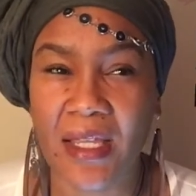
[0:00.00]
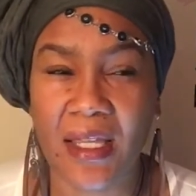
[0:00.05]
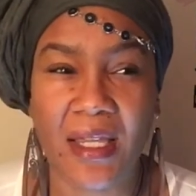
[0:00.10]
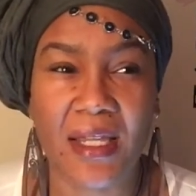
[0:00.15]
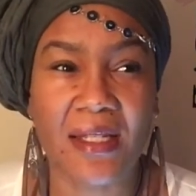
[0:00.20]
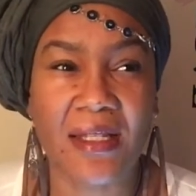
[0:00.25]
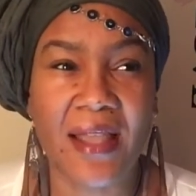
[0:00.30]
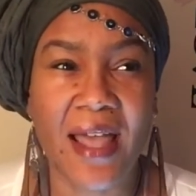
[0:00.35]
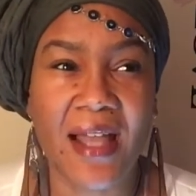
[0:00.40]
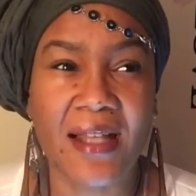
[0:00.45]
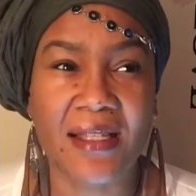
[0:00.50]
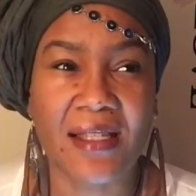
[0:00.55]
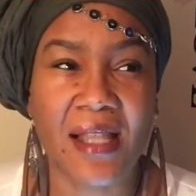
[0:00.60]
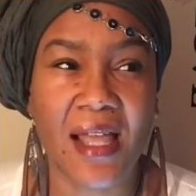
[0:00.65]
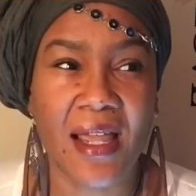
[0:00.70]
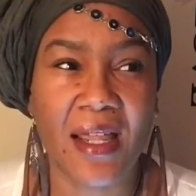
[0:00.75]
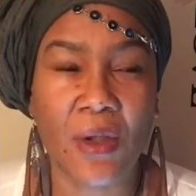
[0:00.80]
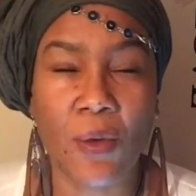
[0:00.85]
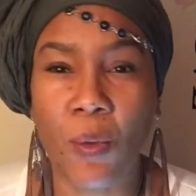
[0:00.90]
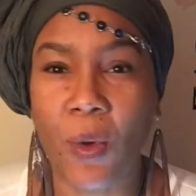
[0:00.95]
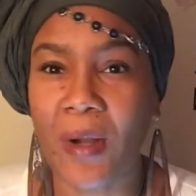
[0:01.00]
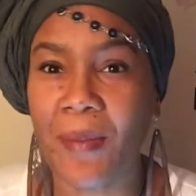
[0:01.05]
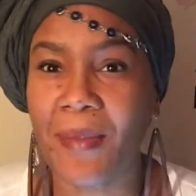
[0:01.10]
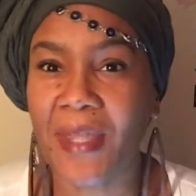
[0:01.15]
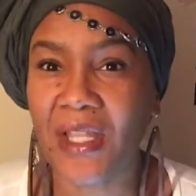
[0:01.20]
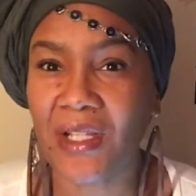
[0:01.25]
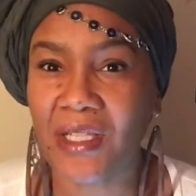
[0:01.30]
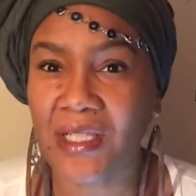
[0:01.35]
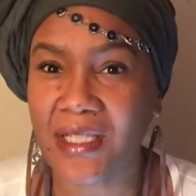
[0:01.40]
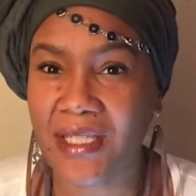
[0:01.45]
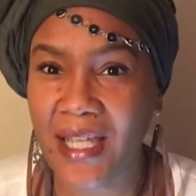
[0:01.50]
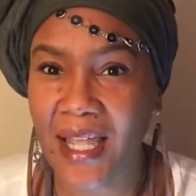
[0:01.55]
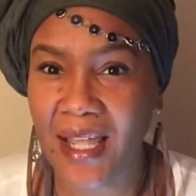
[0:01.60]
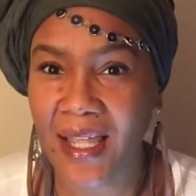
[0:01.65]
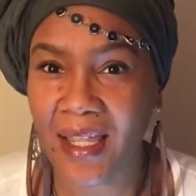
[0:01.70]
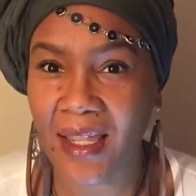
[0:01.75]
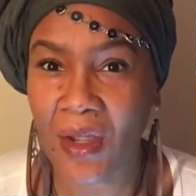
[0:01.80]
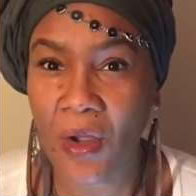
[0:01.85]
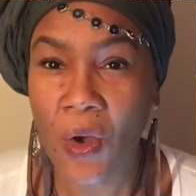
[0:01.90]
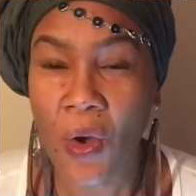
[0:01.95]
and that's like one meal a
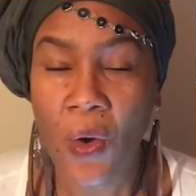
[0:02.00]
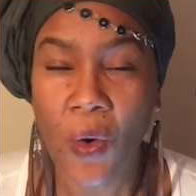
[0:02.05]
day.